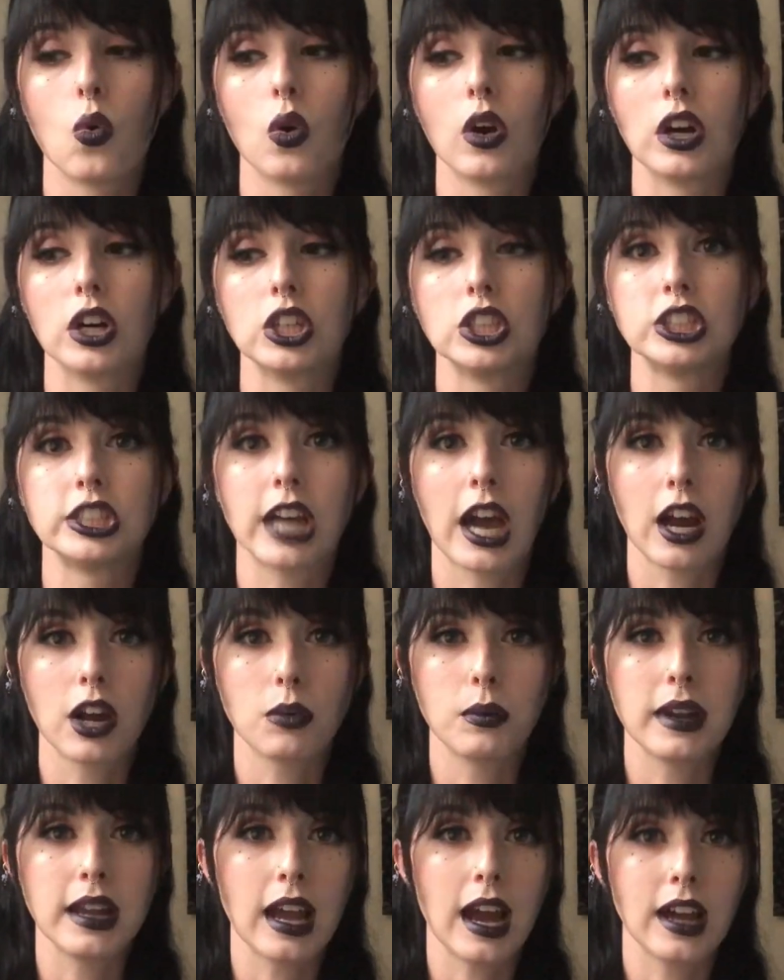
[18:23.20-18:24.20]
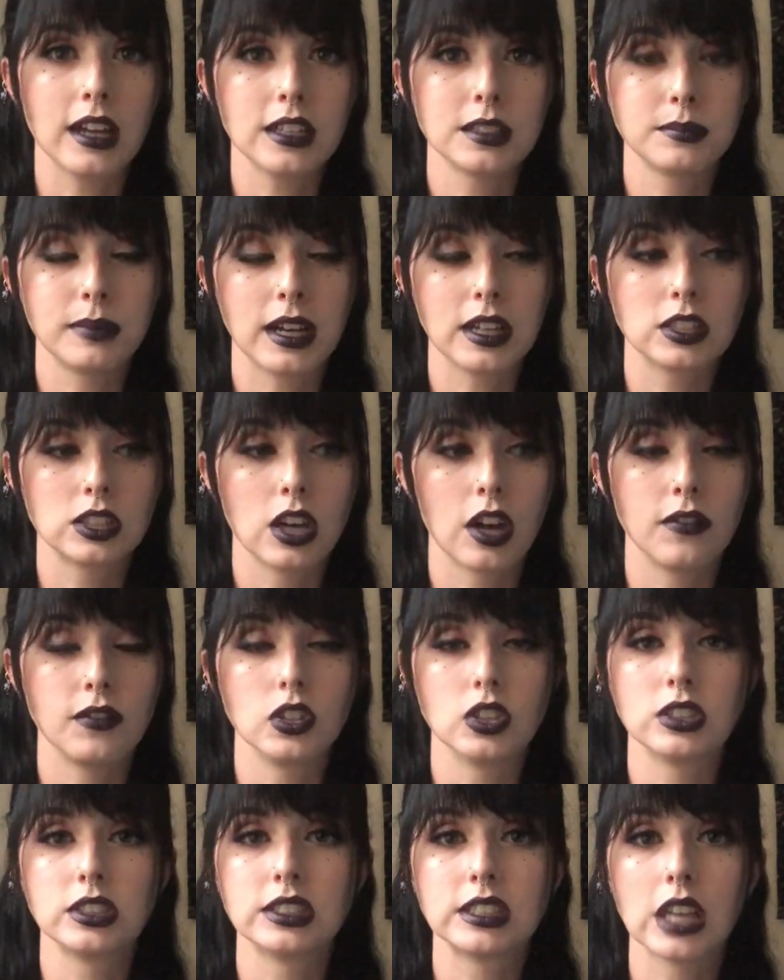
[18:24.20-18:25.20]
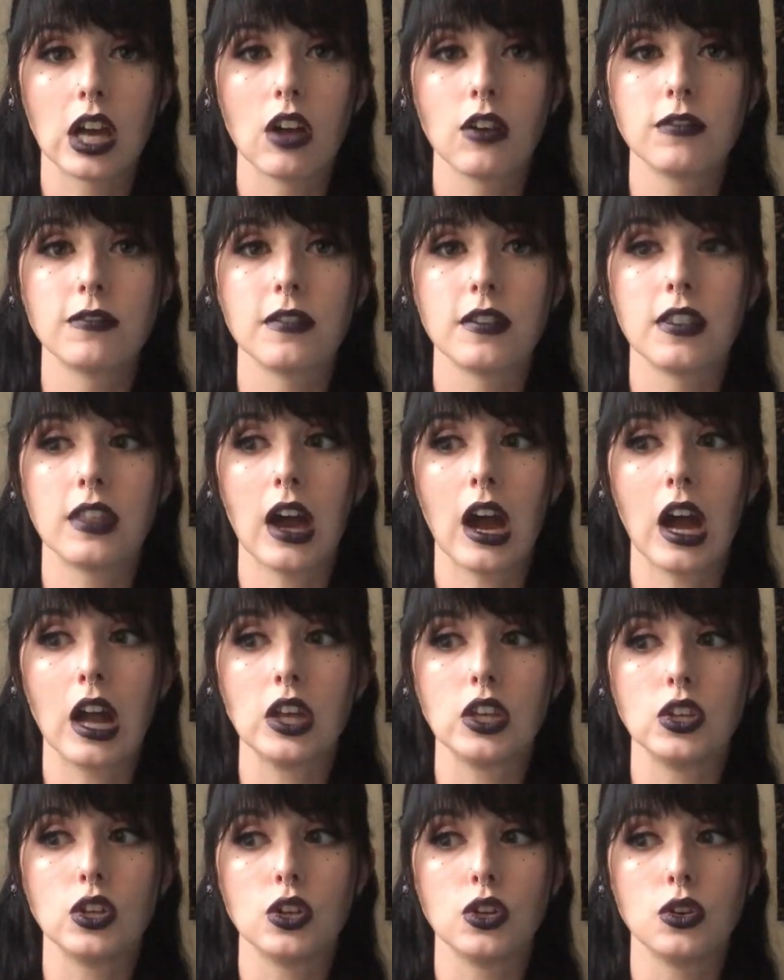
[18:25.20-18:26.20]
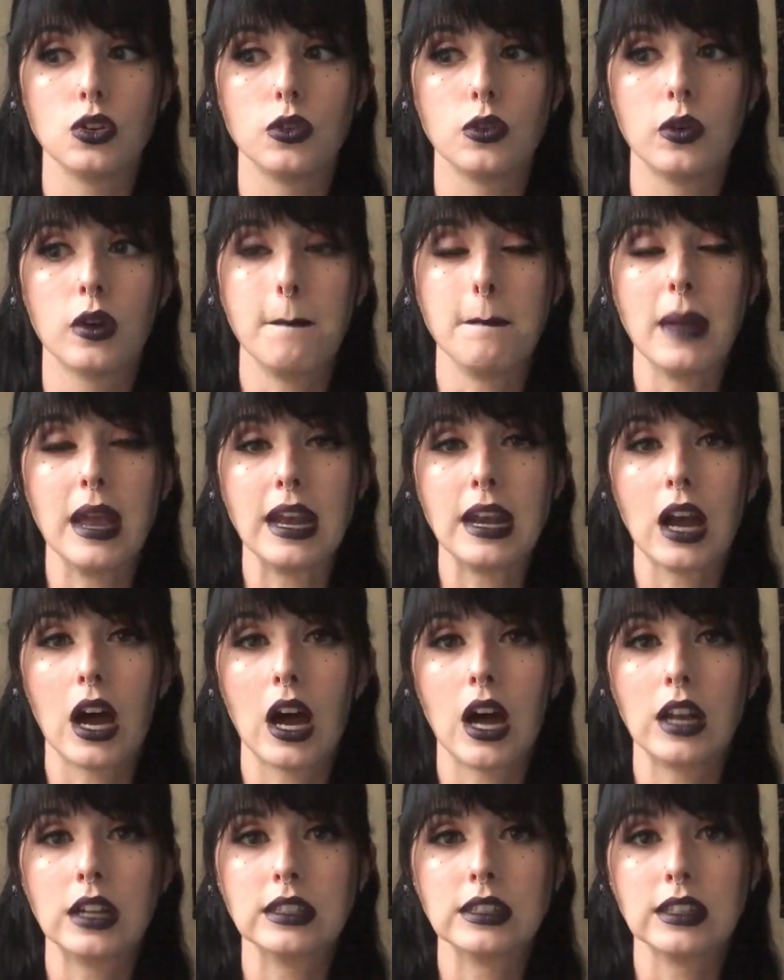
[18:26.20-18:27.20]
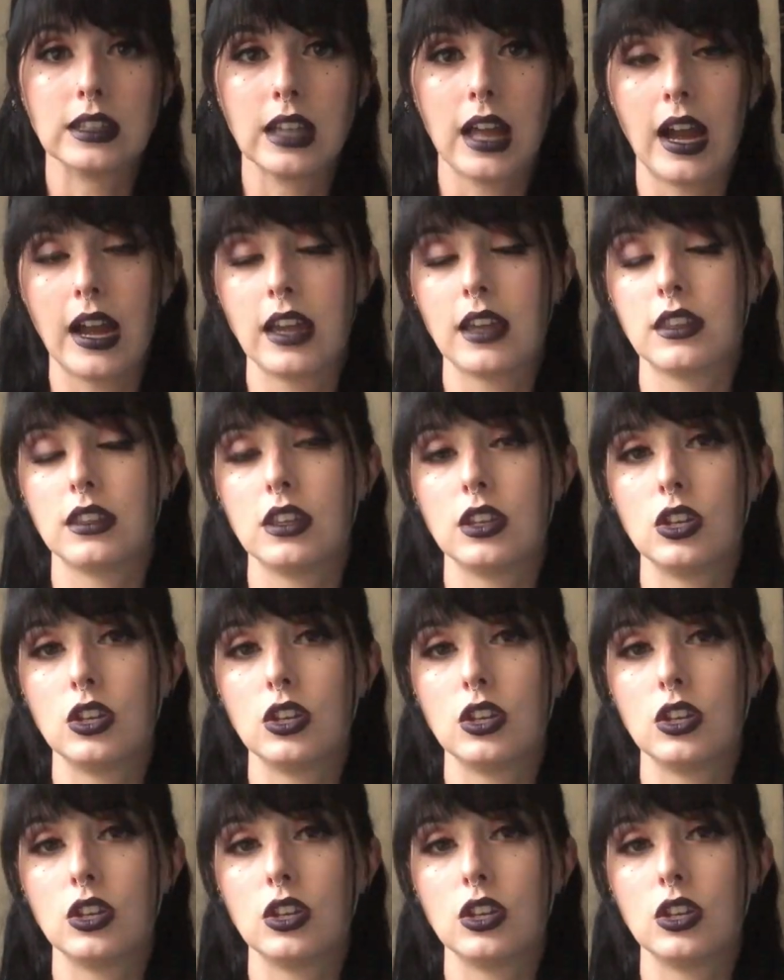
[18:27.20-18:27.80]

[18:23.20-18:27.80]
or shadowy aspects of yourself that you may not like,